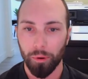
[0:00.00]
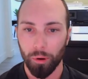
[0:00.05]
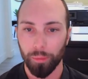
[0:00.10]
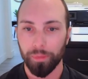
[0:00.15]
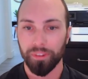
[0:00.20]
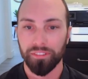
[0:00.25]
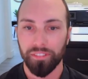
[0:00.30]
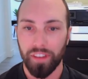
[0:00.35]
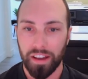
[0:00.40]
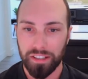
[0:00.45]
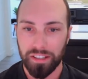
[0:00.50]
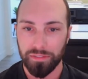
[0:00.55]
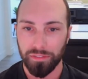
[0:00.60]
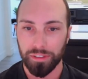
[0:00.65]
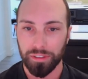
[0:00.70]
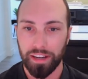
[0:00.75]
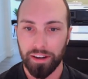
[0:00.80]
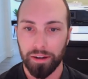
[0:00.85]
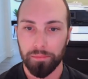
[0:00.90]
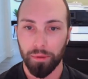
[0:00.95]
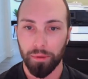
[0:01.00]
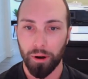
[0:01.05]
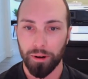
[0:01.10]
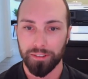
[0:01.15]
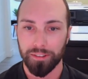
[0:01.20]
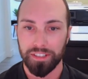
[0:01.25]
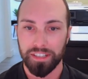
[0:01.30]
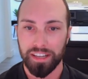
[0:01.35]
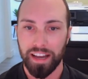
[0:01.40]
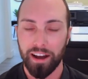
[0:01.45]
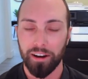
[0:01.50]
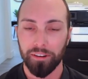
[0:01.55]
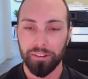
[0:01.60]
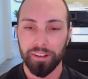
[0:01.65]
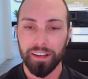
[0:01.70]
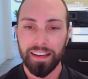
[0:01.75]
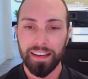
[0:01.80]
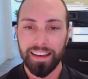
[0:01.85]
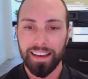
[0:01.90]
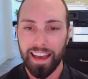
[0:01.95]
Bourbon Festival down in Bardstown.
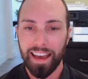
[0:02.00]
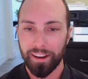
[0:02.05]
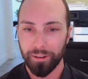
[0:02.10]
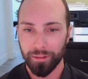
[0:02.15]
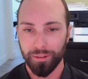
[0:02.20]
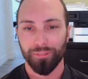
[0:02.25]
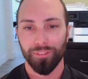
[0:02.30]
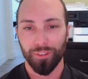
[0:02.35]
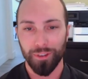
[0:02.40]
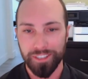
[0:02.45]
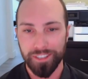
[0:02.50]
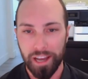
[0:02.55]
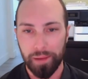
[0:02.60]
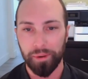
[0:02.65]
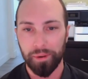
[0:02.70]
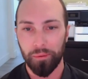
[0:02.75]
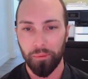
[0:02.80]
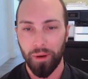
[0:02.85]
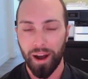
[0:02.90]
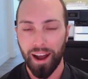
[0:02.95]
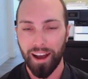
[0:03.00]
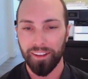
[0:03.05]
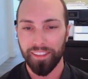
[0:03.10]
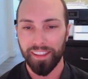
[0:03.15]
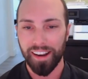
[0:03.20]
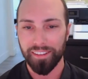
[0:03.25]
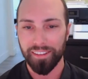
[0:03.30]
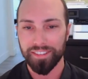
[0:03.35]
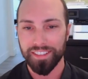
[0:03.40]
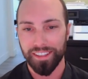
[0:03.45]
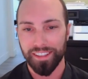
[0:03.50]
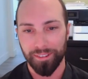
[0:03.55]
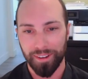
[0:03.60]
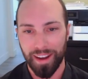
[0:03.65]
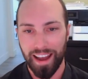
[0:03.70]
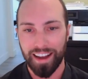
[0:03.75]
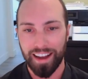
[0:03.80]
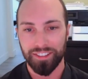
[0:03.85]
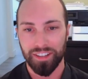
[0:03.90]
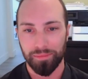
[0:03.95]
And it was the first time in a while that I've seen the
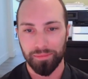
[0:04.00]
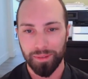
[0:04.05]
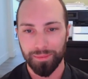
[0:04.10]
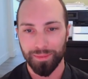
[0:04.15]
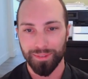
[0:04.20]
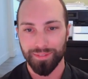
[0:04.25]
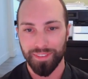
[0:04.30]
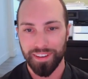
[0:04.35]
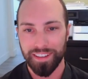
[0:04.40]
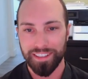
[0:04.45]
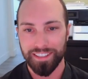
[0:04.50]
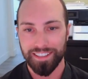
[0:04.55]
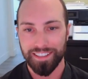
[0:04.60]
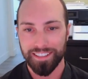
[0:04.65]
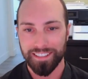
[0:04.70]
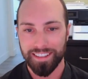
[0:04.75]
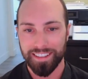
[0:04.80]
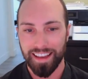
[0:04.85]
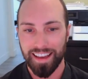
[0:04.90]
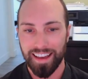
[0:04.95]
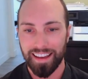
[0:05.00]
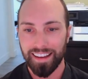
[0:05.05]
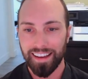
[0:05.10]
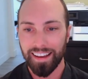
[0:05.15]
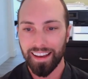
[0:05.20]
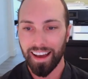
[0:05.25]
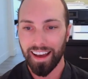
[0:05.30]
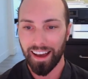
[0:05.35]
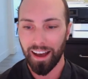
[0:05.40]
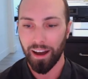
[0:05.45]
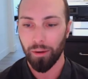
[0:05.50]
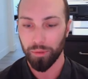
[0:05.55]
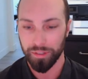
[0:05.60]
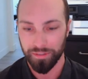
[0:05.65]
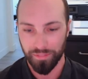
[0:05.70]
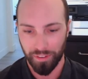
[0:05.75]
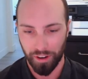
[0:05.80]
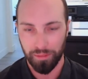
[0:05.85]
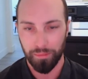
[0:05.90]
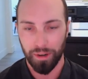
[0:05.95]
reaction on people's faces that was
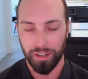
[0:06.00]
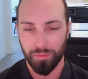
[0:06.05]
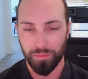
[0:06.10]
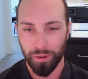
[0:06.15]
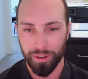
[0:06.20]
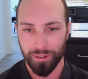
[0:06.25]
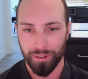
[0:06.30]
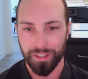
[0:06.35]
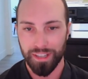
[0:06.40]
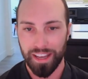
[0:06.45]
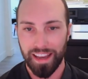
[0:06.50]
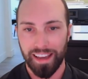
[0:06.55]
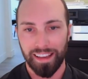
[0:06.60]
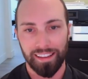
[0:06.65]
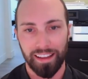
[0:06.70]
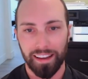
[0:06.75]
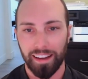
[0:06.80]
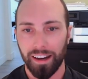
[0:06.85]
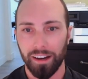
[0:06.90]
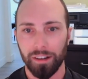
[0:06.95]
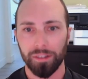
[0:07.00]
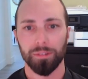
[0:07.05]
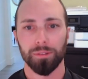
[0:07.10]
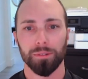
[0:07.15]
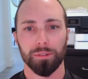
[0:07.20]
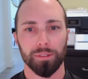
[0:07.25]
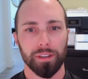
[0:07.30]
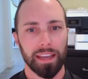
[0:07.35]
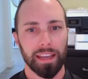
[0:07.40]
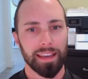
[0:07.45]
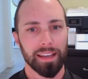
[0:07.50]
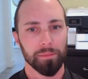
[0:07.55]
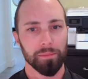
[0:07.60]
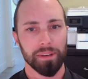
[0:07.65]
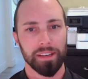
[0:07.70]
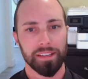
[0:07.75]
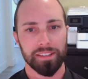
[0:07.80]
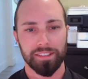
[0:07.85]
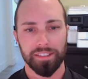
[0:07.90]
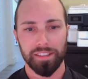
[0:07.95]
very much what you're saying. Like, oh,
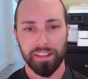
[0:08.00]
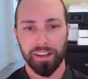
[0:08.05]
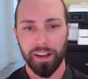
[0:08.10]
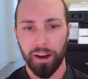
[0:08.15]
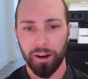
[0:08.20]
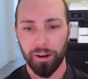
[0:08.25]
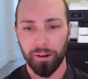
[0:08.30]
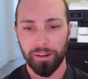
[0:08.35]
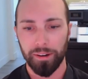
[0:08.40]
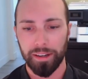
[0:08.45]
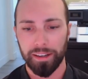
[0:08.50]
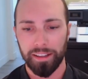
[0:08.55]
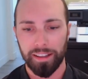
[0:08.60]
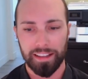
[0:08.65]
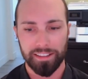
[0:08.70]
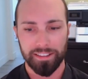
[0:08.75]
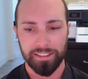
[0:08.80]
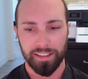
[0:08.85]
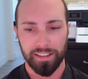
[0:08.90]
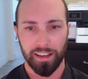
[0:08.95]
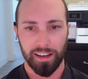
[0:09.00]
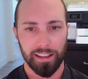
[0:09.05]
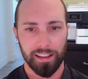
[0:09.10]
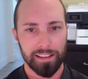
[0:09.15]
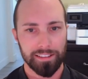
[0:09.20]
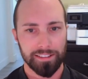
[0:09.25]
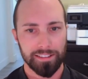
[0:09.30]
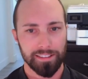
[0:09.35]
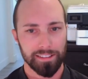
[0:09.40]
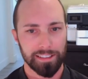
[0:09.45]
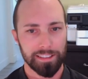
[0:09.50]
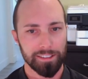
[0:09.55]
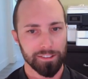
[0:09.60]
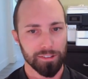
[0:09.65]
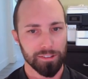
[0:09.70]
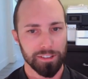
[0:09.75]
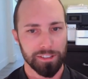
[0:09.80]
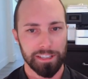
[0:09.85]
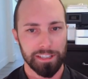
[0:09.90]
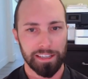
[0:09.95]
cannabis, that's
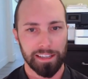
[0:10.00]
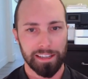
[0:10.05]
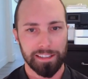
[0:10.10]
interesting.